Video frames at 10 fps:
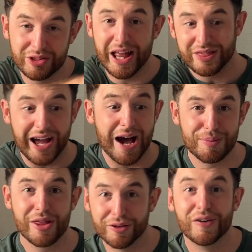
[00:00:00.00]
let that
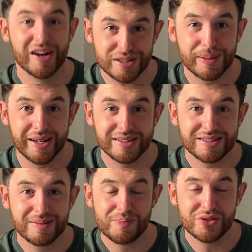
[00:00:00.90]
happen in the first place.
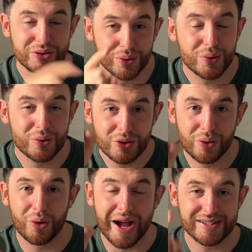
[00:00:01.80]
Do
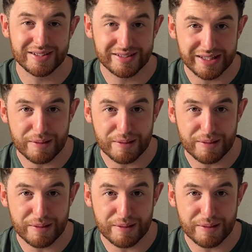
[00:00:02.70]
your S&C